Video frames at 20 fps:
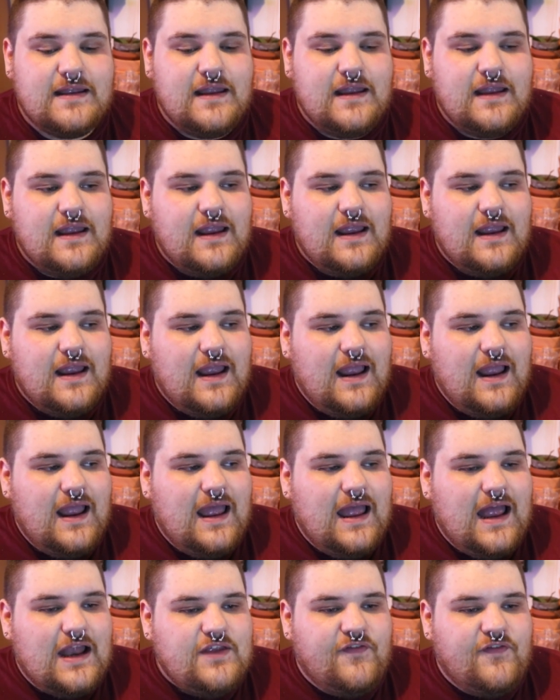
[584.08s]
and you think to
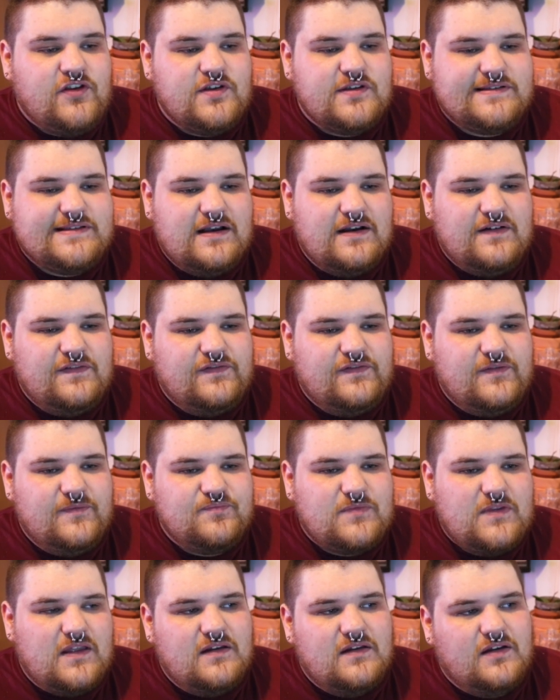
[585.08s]
yourself,
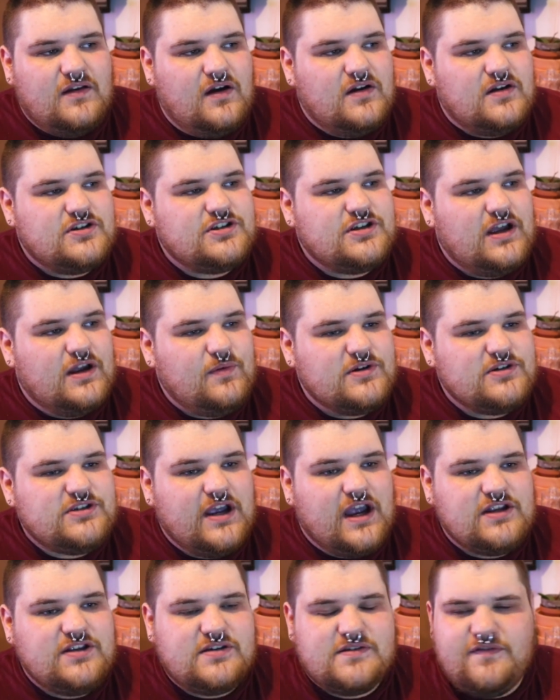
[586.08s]
gosh, I wish I could just throw
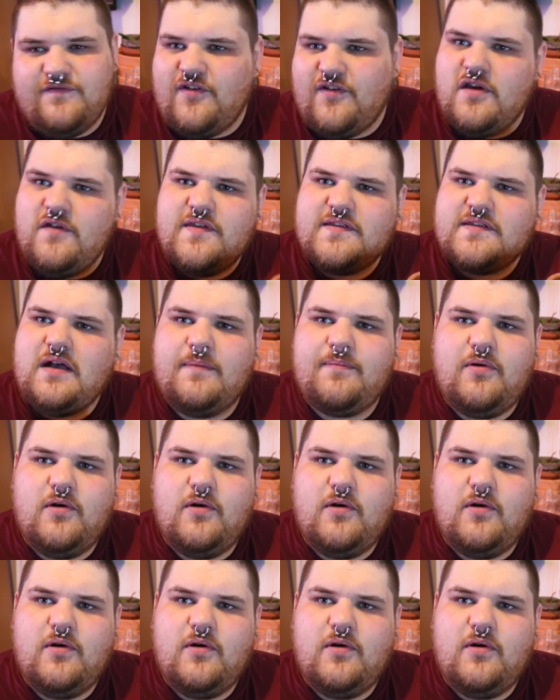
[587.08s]
this cup away.